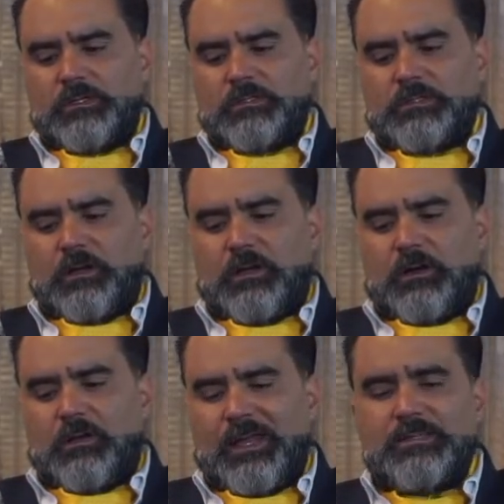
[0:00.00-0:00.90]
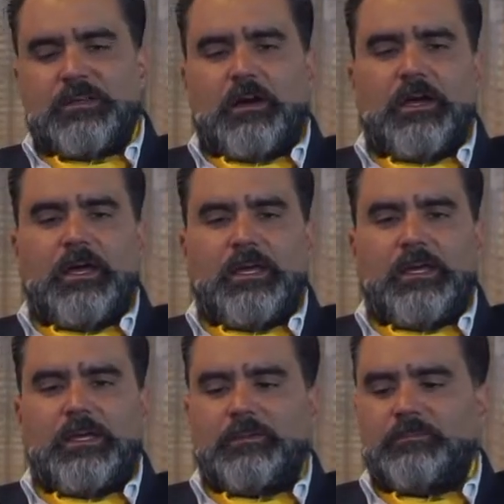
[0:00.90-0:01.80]
So let's go ahead
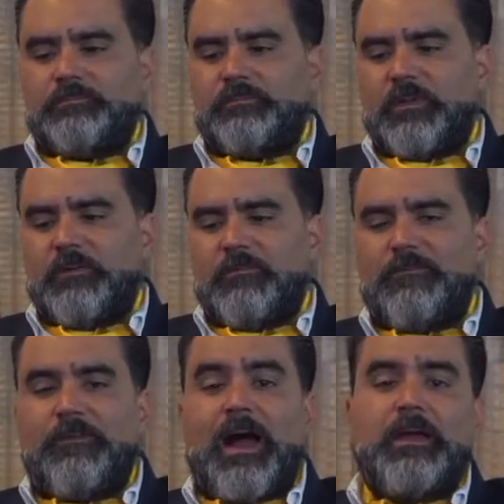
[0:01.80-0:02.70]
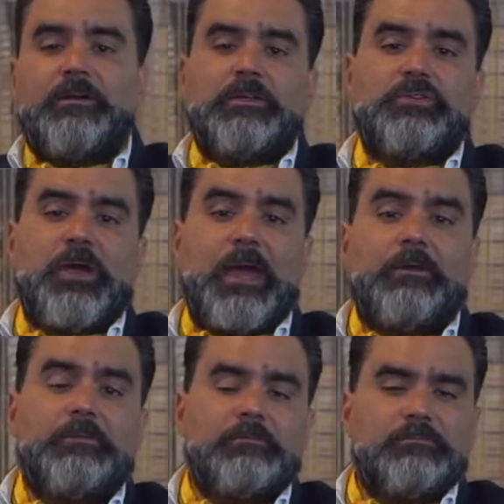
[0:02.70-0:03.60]
and fire the
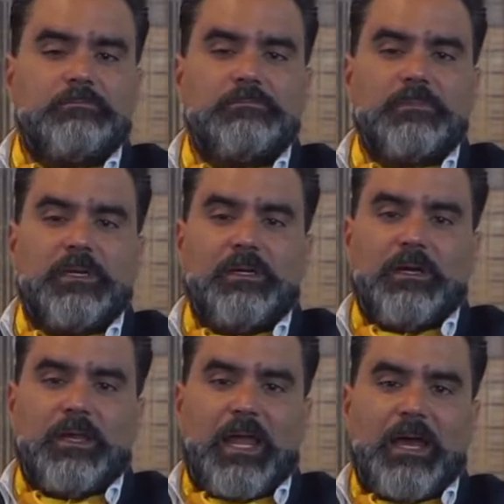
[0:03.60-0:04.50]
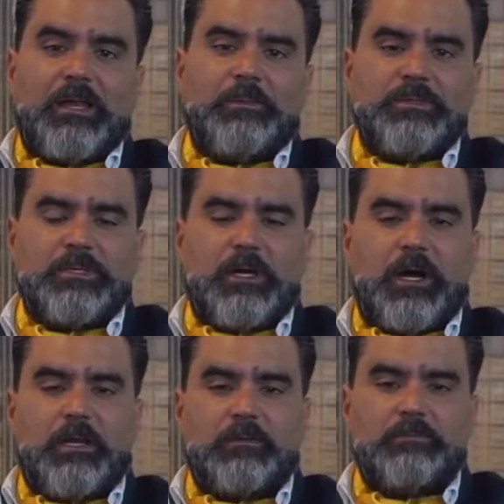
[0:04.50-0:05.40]
dragon, light up the
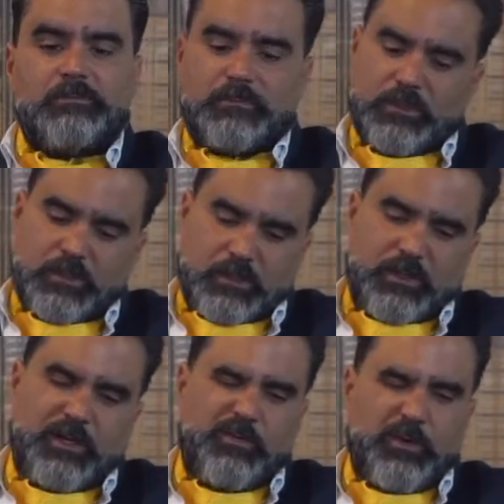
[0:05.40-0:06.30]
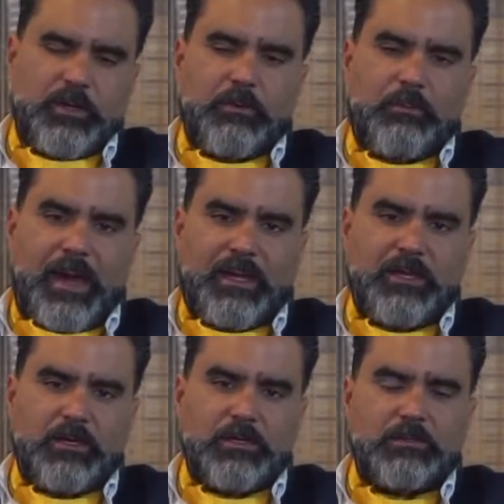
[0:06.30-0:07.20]
cigar, and we come back
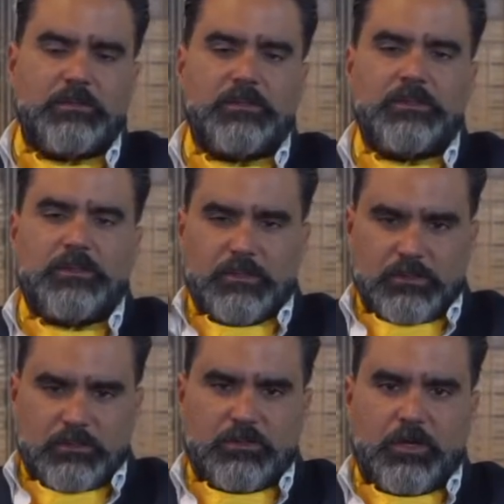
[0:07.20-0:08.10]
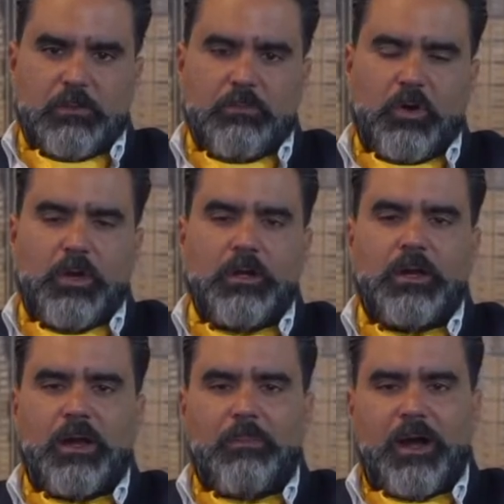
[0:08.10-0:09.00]
here to talk more
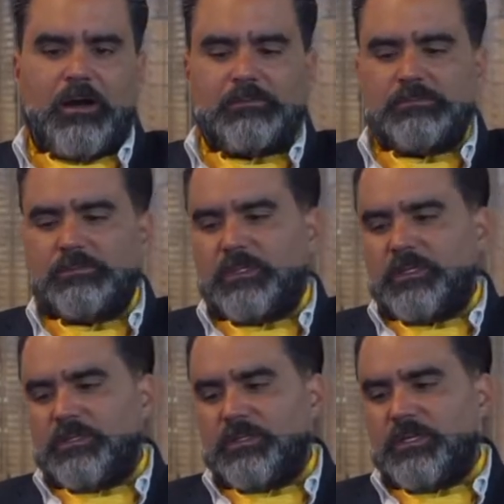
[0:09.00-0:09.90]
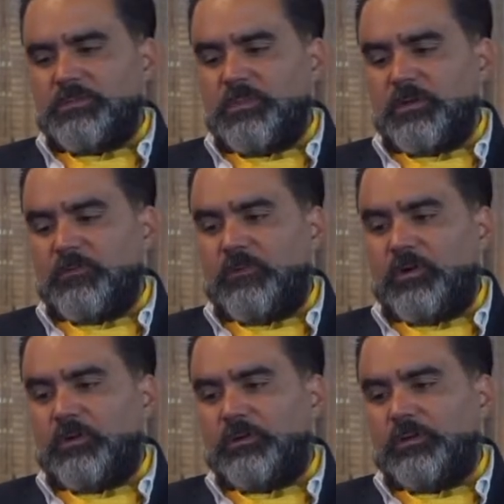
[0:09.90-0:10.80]
about this
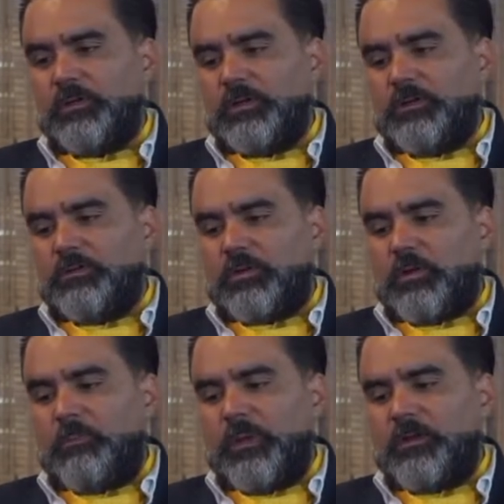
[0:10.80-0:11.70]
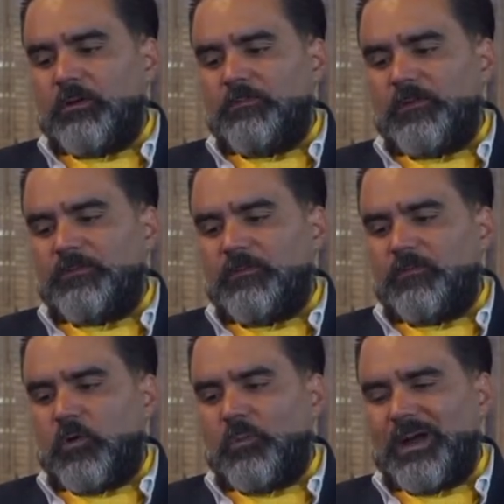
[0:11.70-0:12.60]
beautiful Torpedo
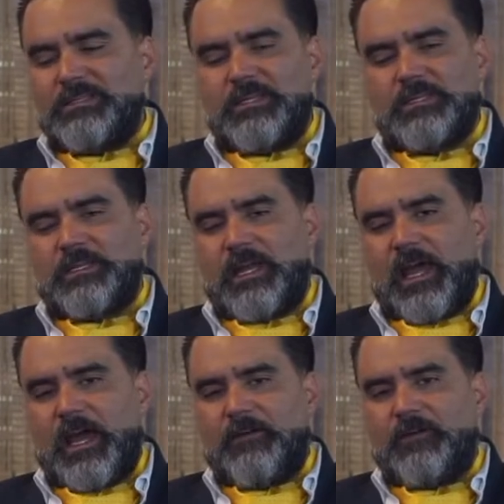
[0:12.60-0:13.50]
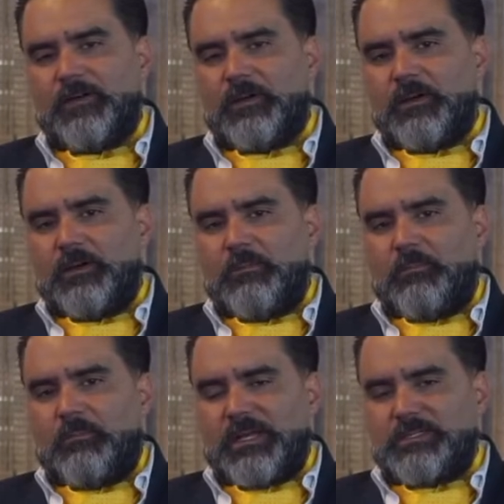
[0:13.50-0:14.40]
54 by 6.5
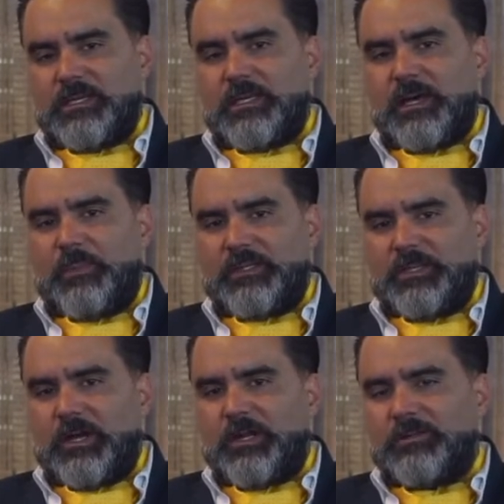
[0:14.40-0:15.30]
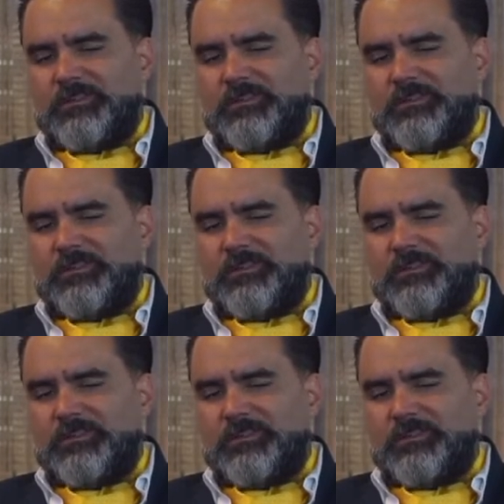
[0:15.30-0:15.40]
Maceda Patriarch.